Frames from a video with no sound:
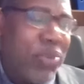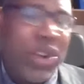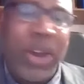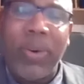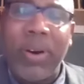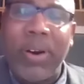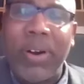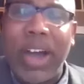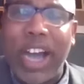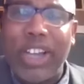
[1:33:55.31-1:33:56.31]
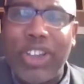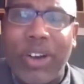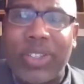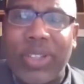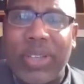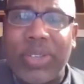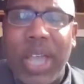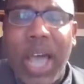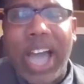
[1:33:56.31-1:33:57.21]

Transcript: with our youngsters